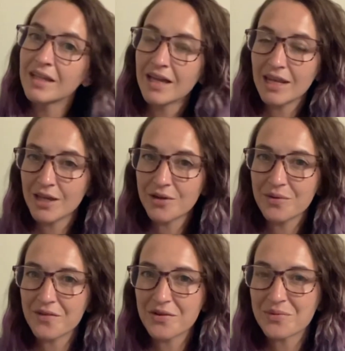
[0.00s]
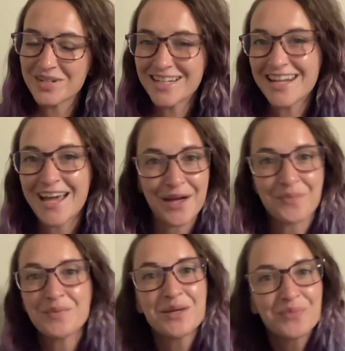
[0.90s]
Hello everyone,
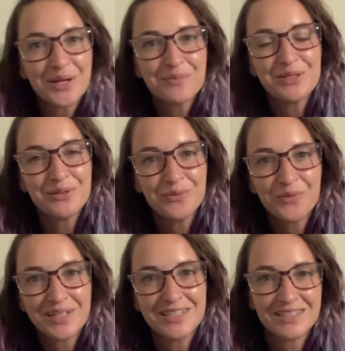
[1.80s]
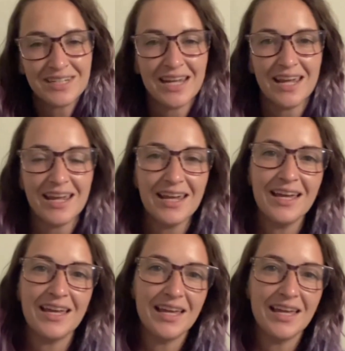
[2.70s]
happy Webtoon Wednesday.